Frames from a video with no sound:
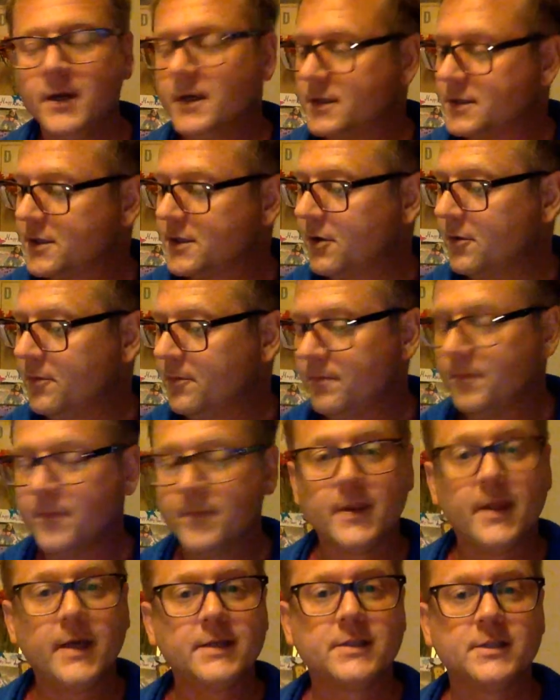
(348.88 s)
So
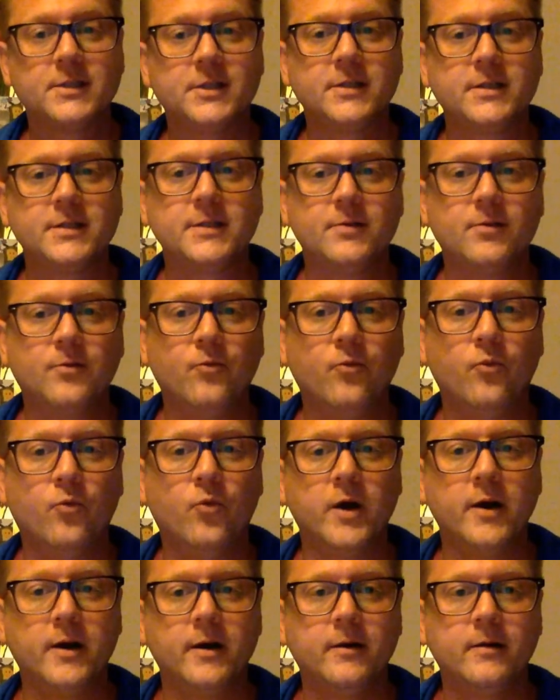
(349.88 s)
that's just
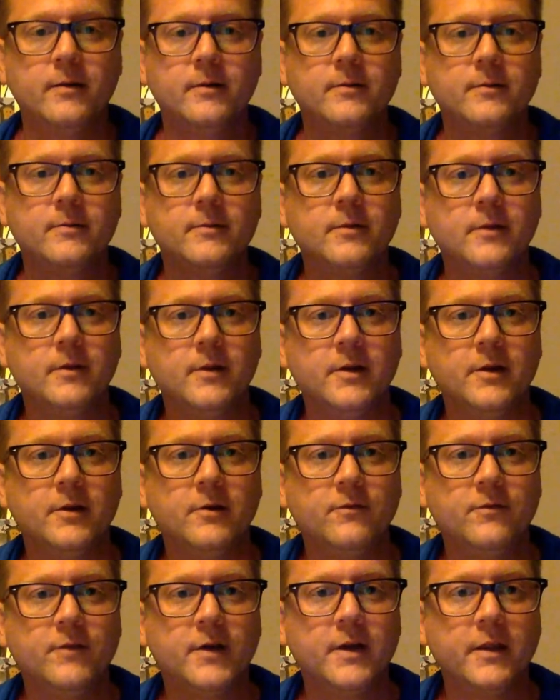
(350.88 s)
one little
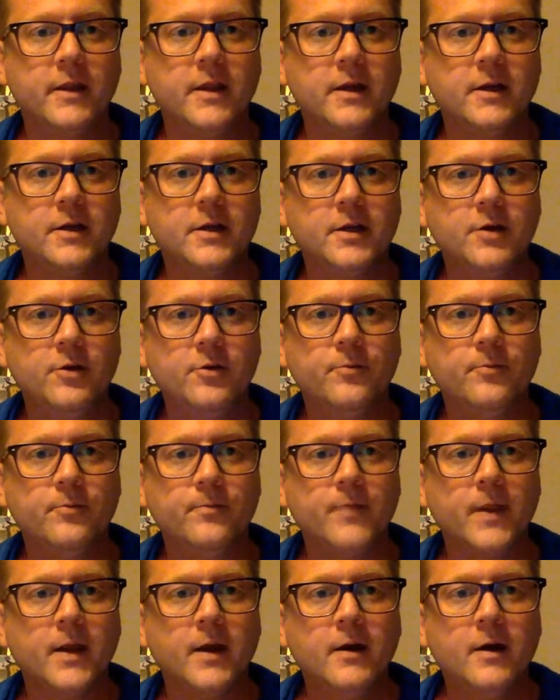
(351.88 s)
fun thing to do.
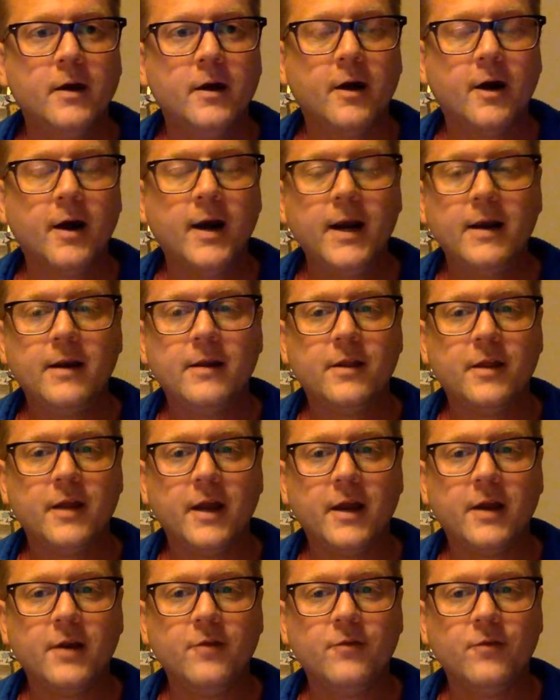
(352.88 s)
All right,
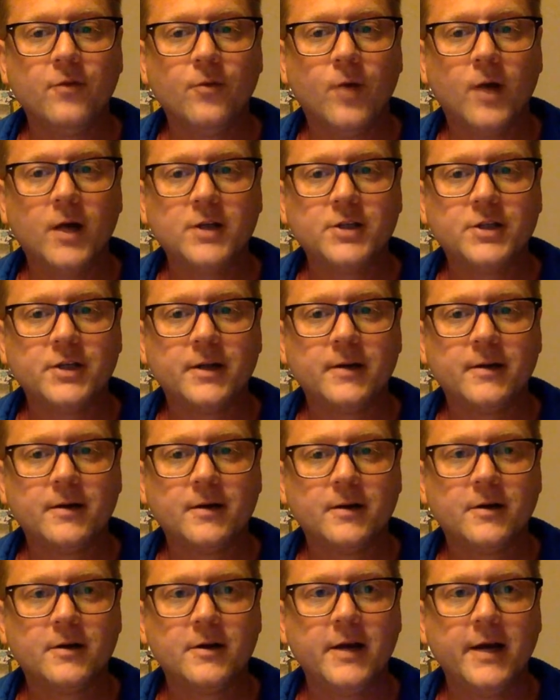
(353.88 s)
thank you for watching.
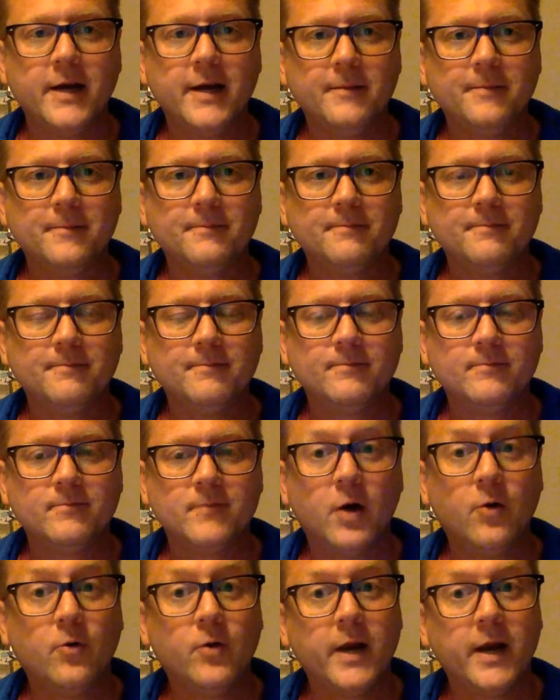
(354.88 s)
Good night.
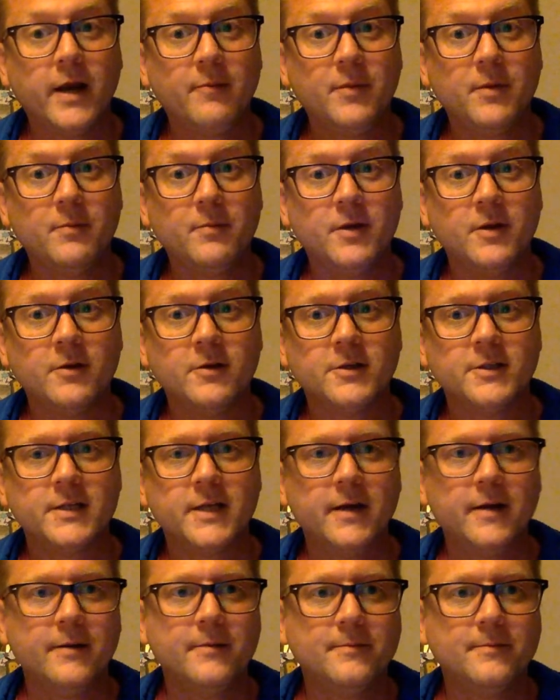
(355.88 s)
Oh, and happy Mother's Day.